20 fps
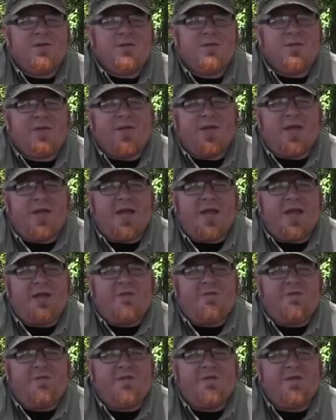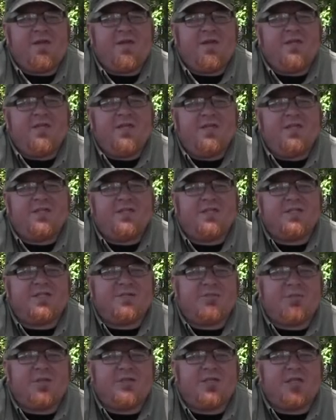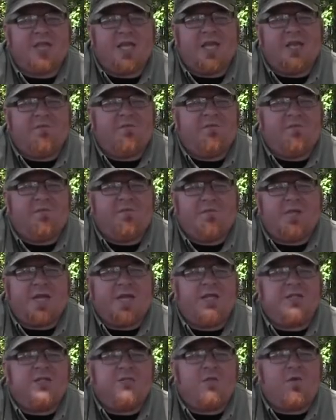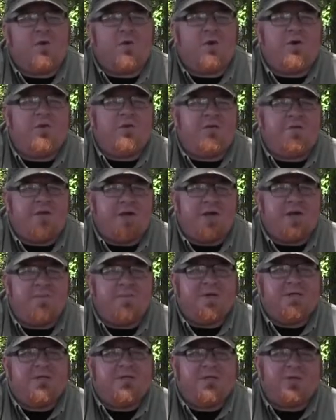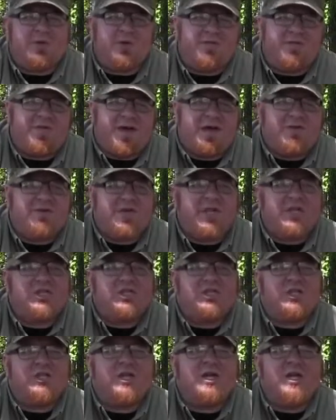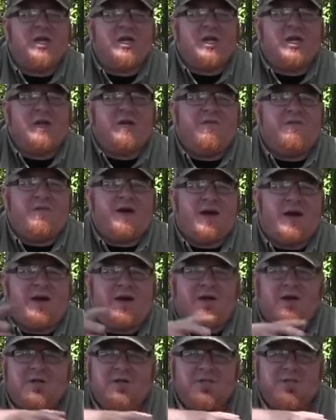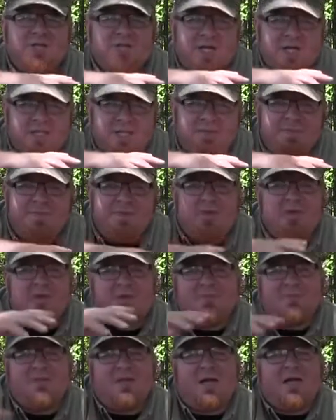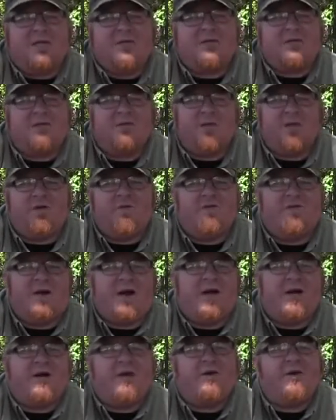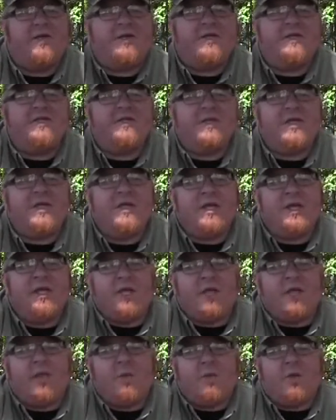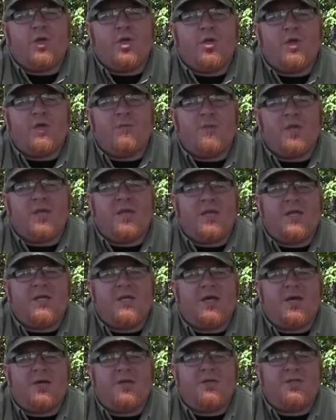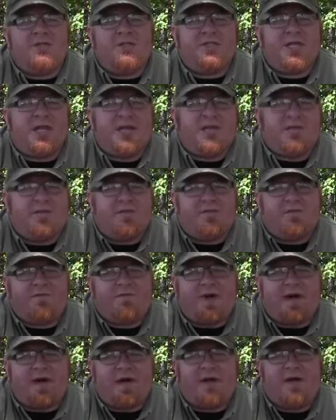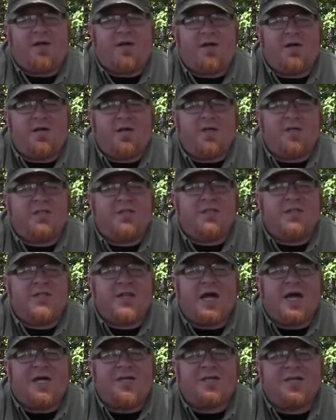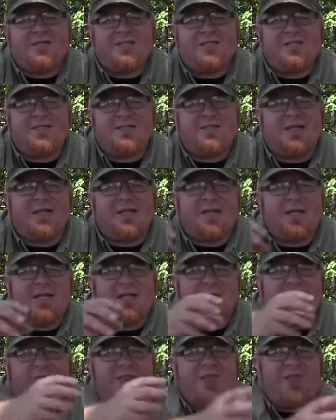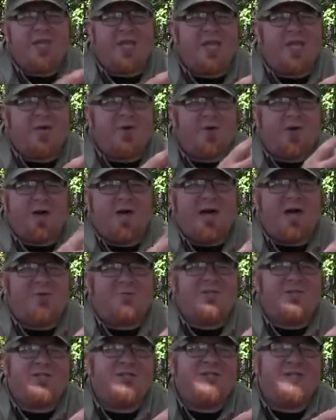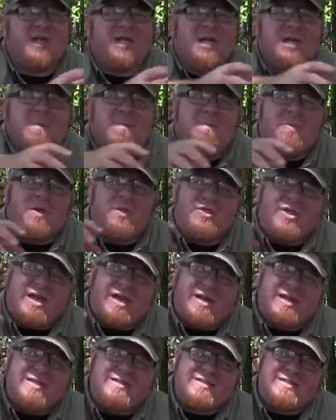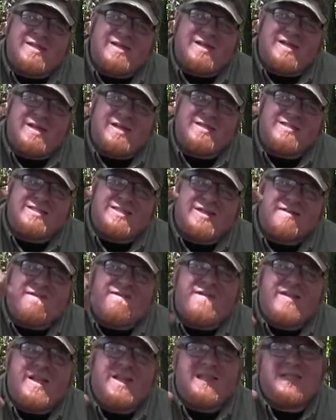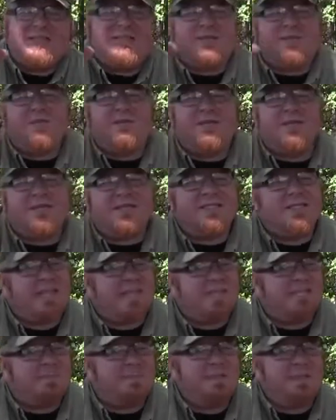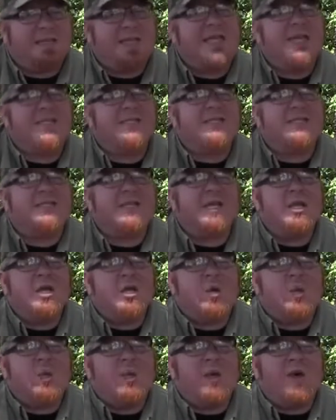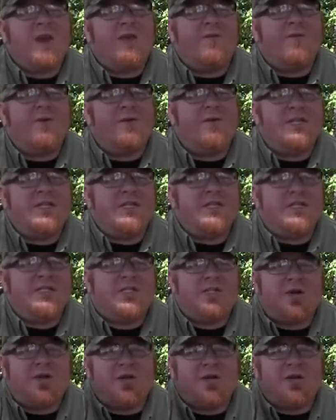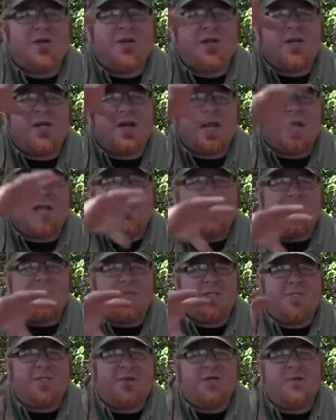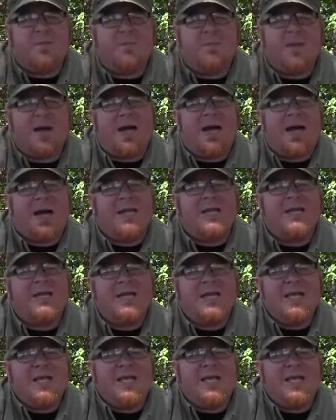So the F is, once again, stands for the fundamentals or foundation of fire, understanding the building blocks of what fire is. And when you can begin to understand that fire is not necessarily a thing or an object, but that it's an event, it's something that takes place whenever these certain elements are combined,